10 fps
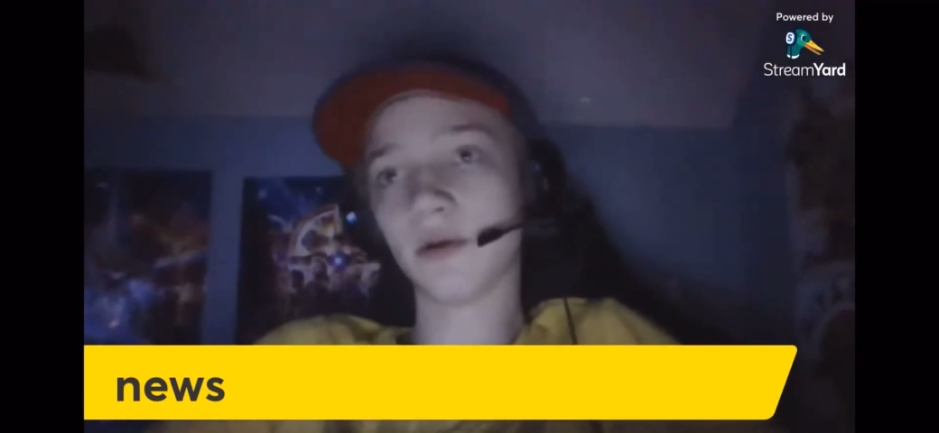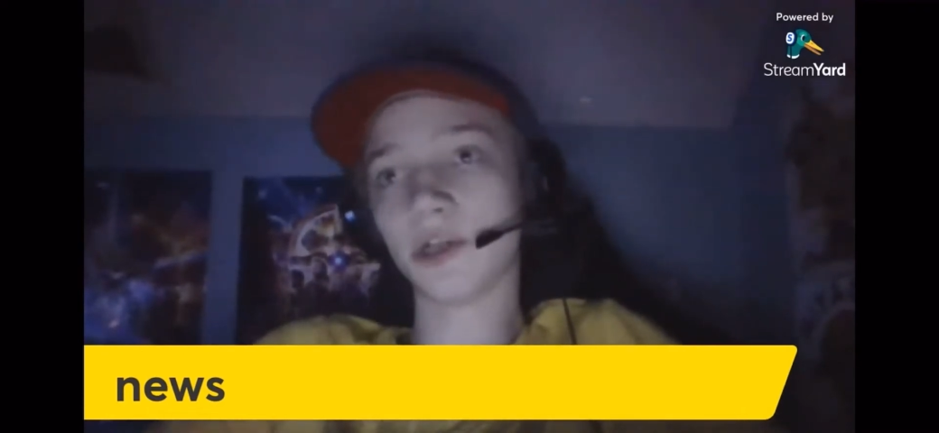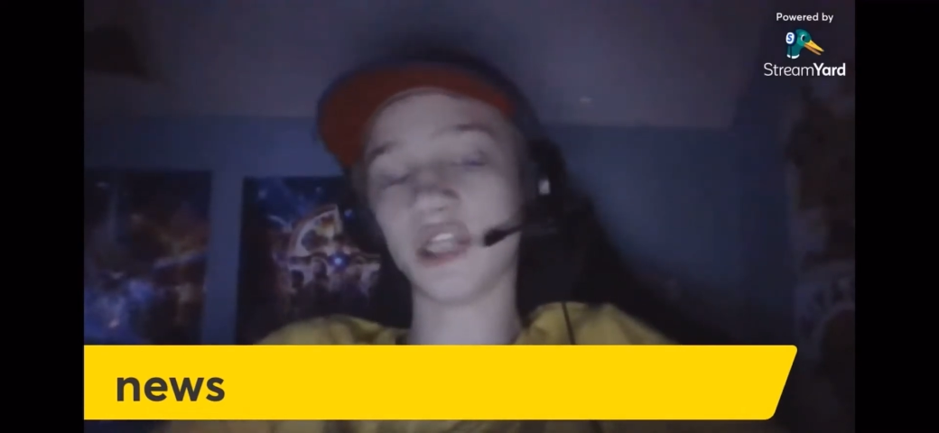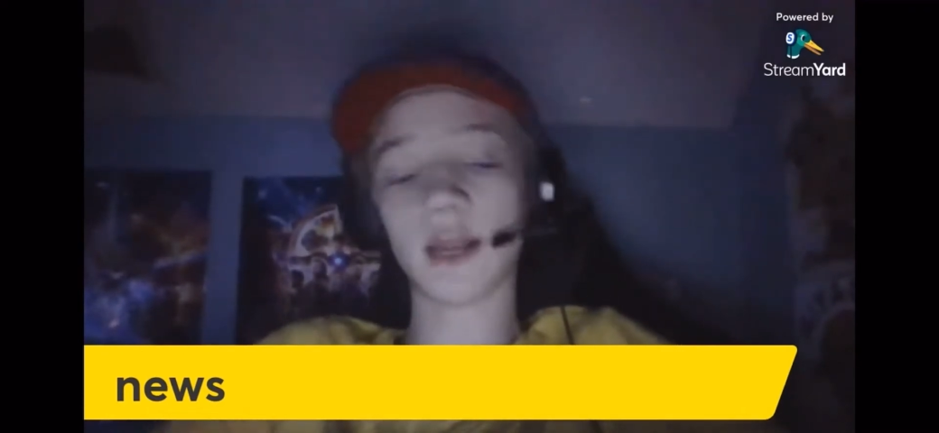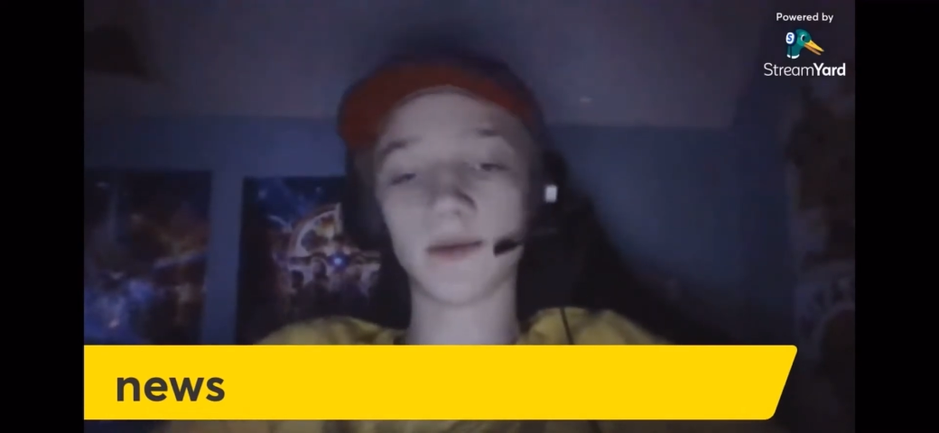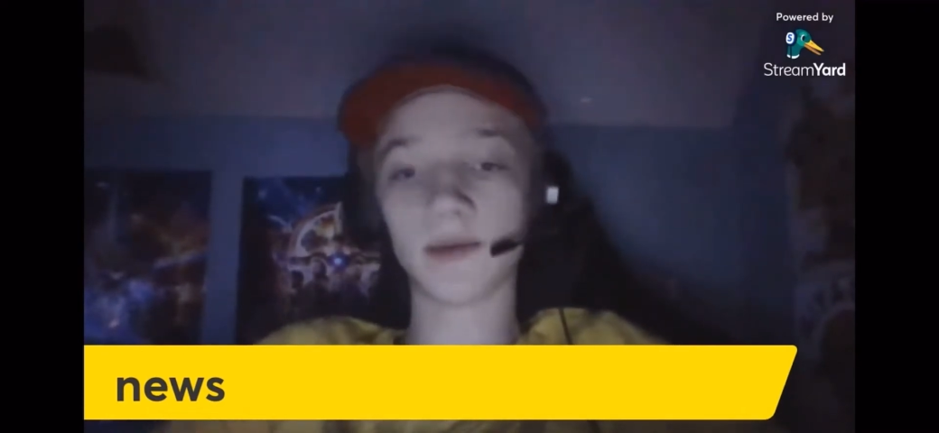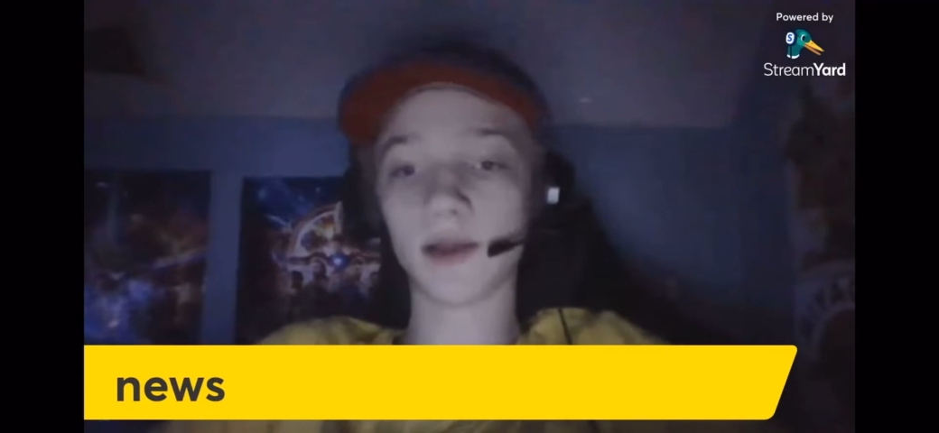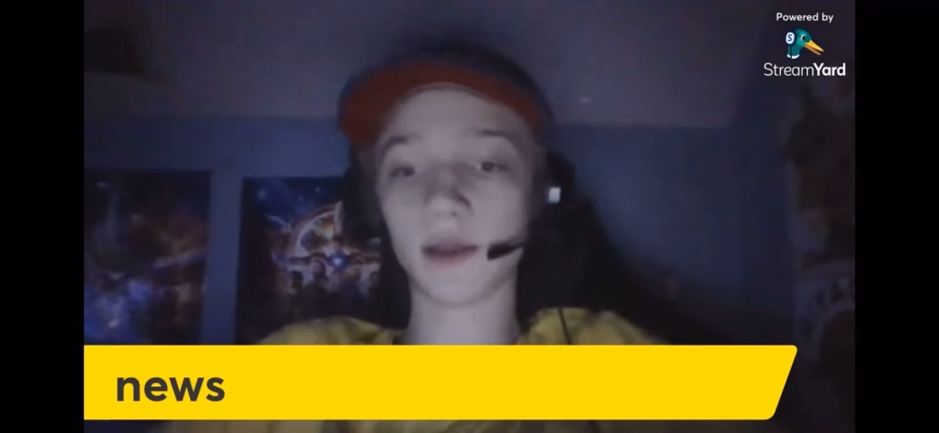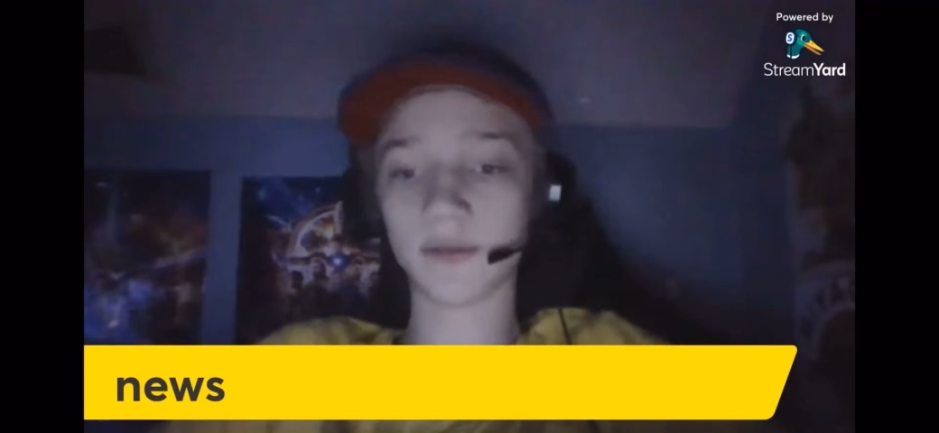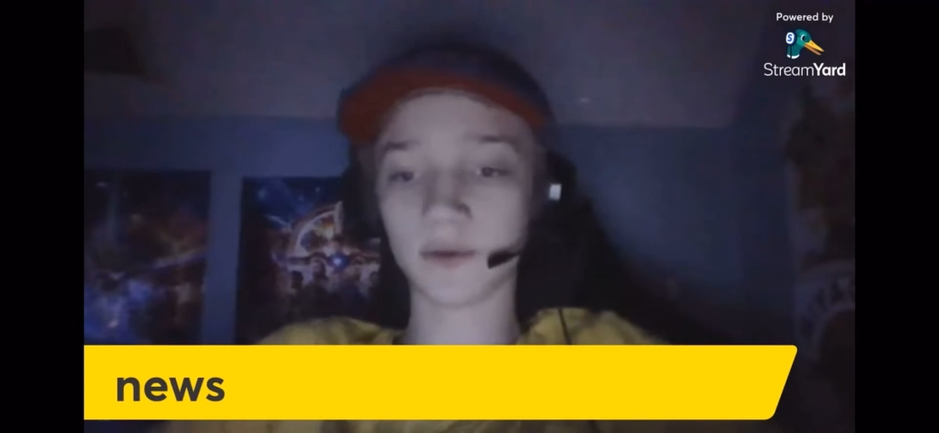or January of